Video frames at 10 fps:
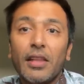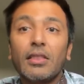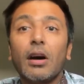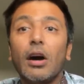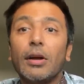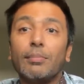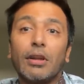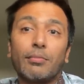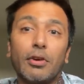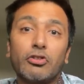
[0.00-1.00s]
The high
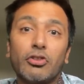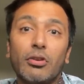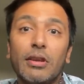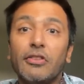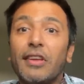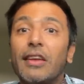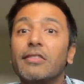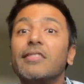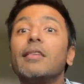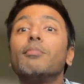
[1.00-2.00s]
blood pressure is a
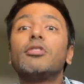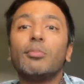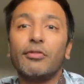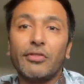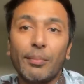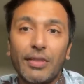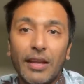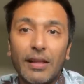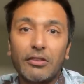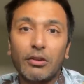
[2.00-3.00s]
symptom of something
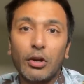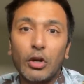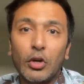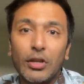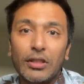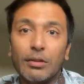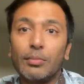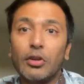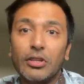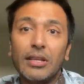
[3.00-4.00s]
else going on in the
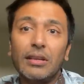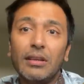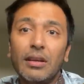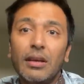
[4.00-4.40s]
body,